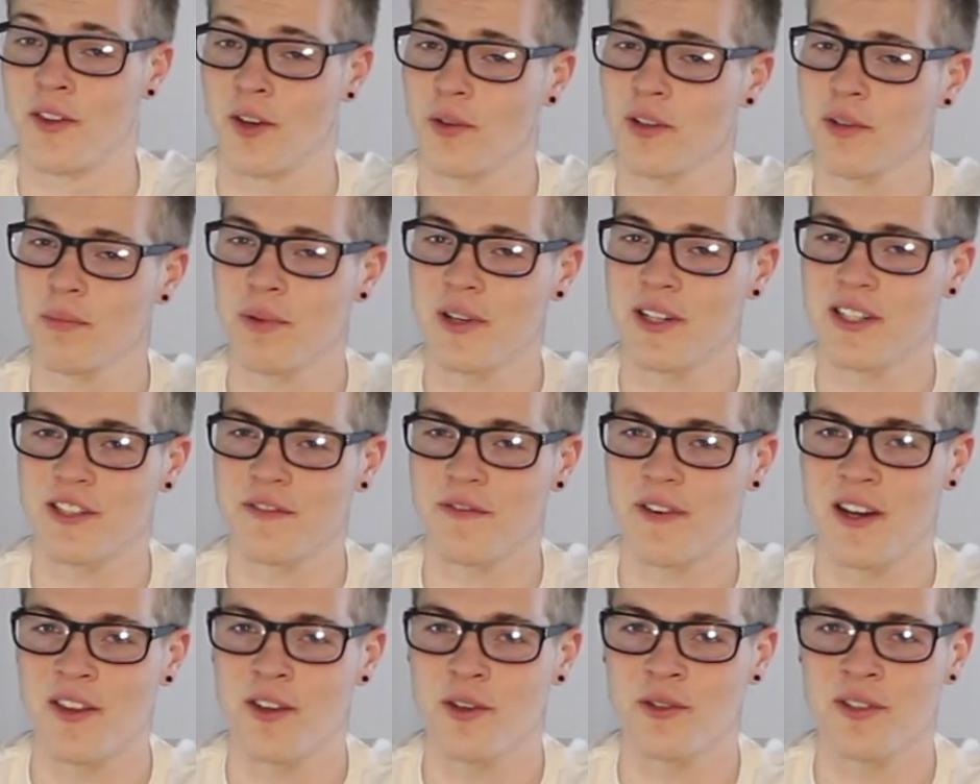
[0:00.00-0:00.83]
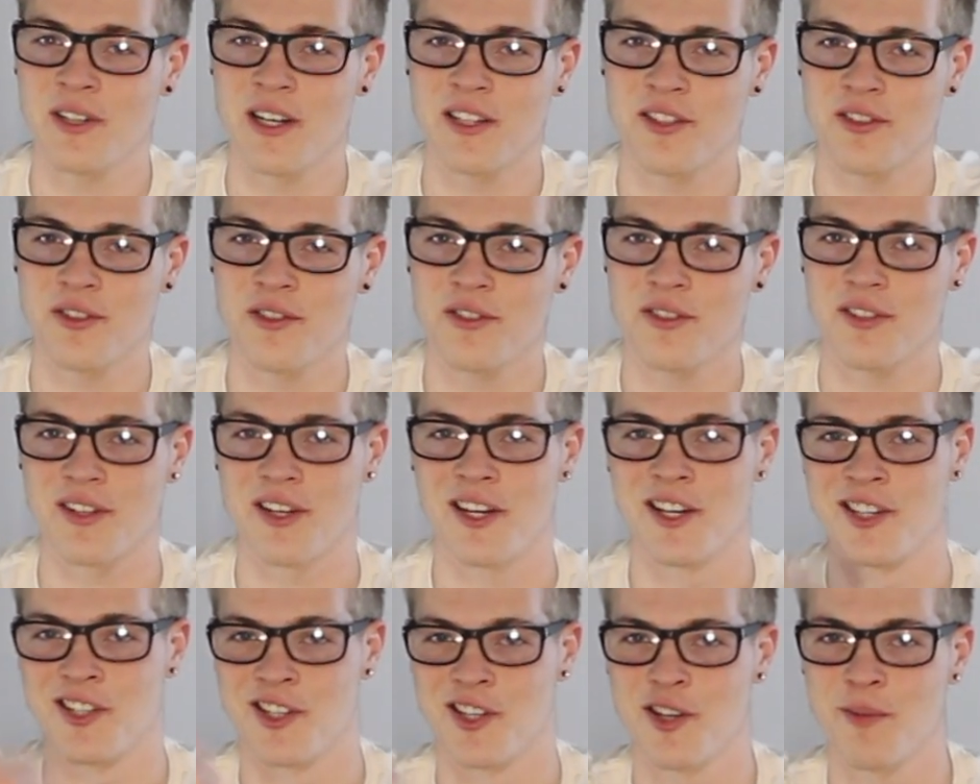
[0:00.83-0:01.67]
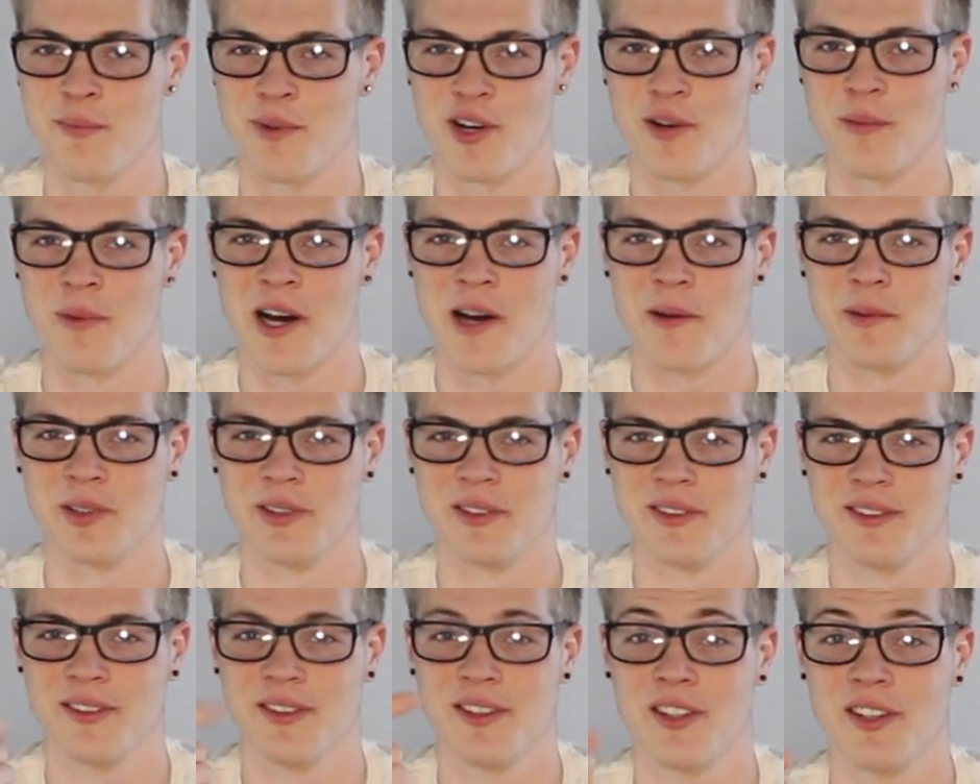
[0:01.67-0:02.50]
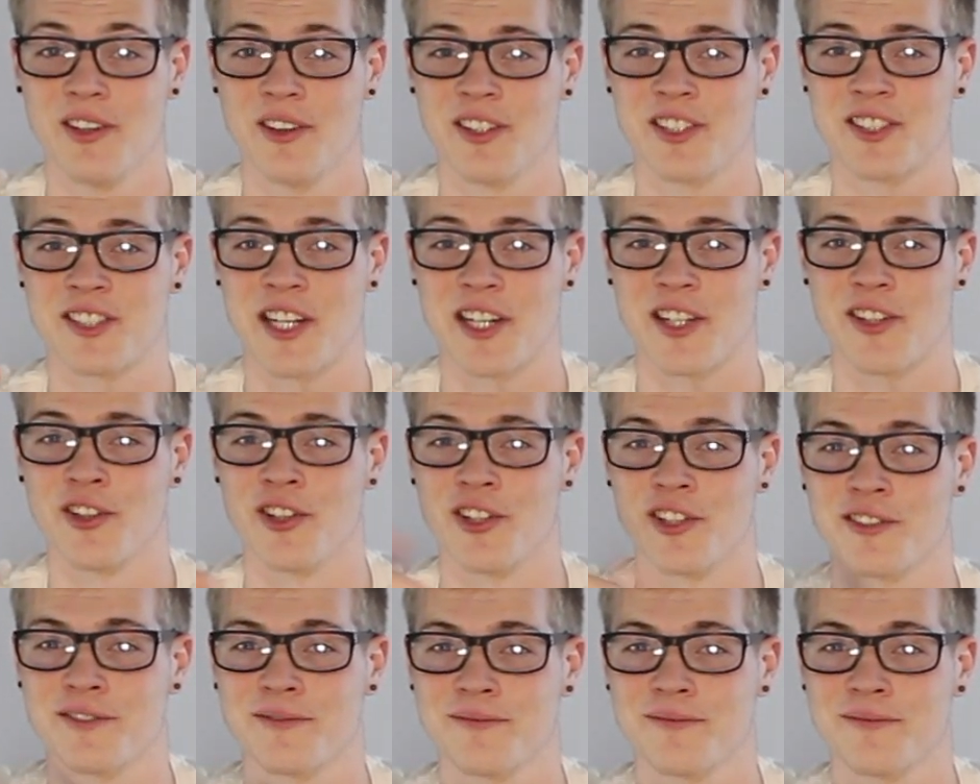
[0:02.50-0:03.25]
The only place to find those answers is in the beer Bible. Let's take a look.